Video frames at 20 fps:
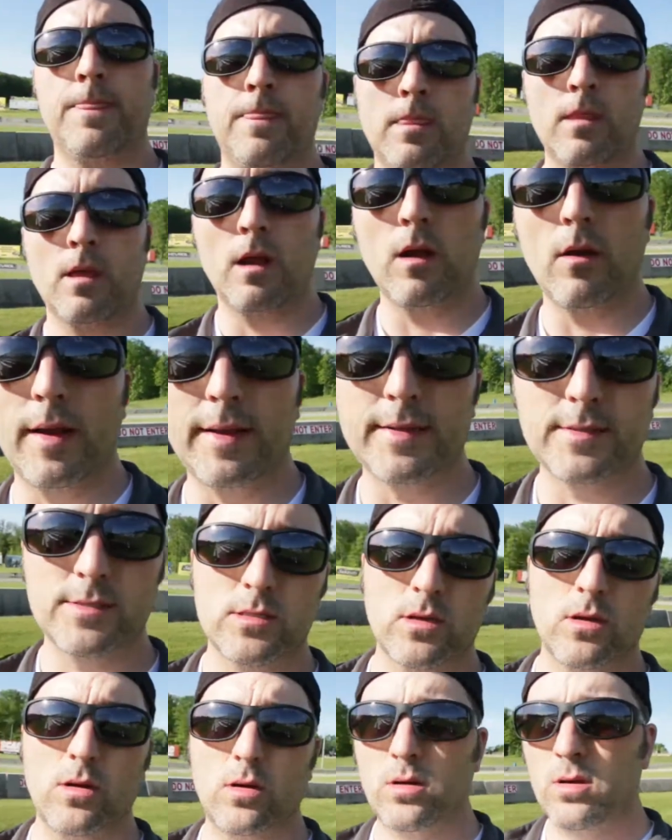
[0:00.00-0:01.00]
Alright,
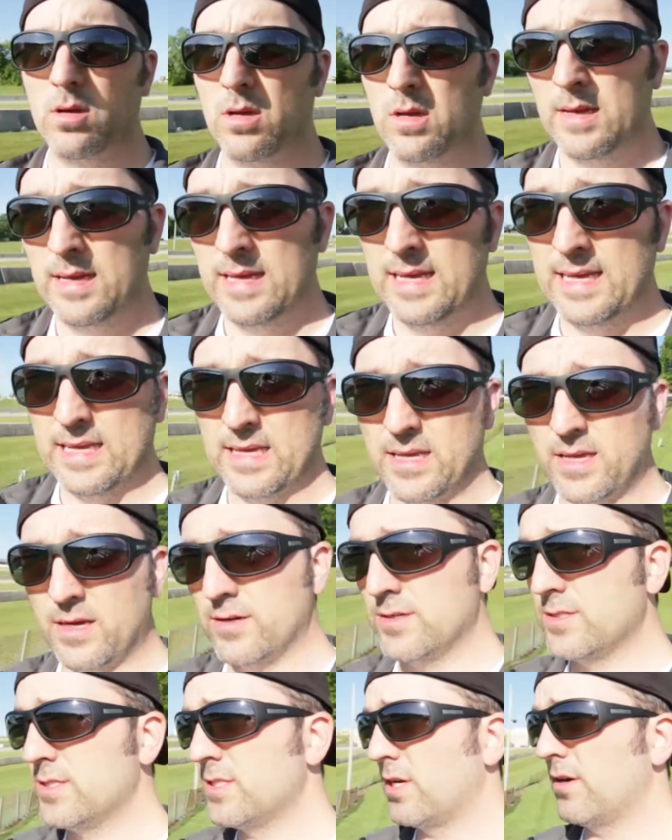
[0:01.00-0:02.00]
so
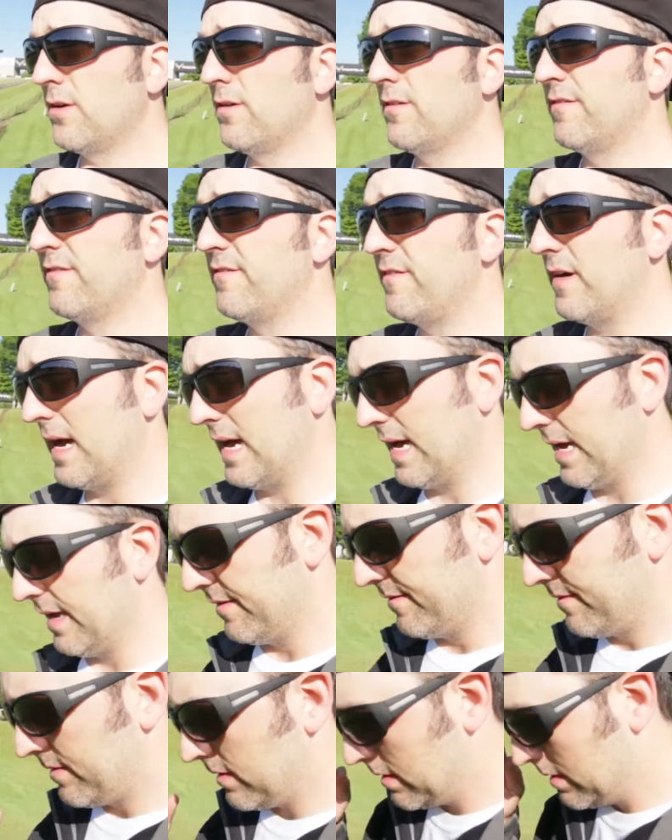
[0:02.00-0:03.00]
here's turn 5.
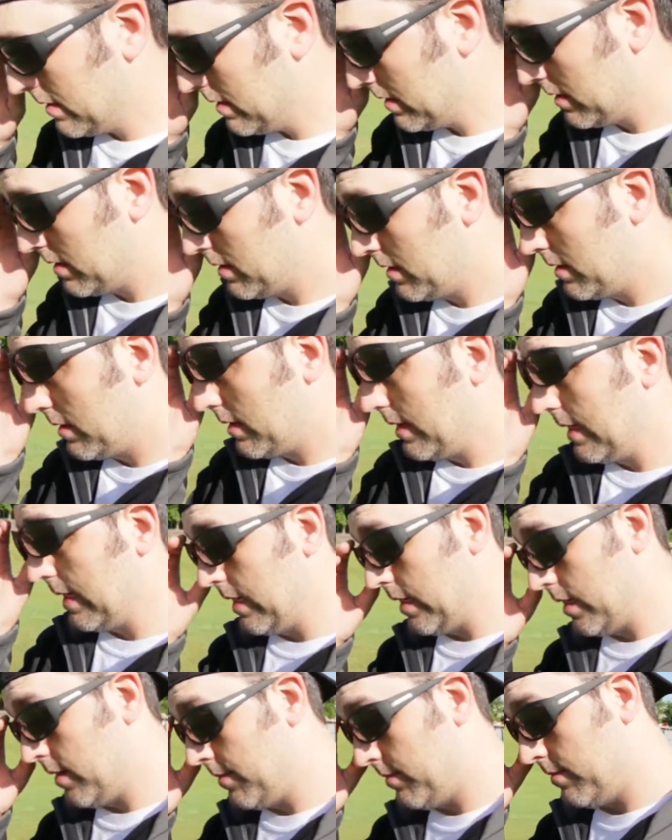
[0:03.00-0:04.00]

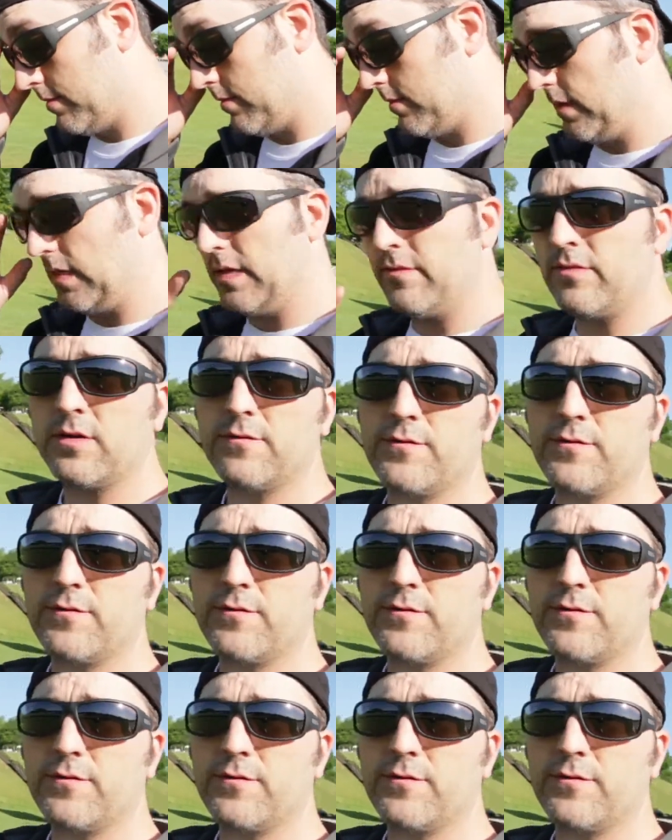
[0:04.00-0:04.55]
Even if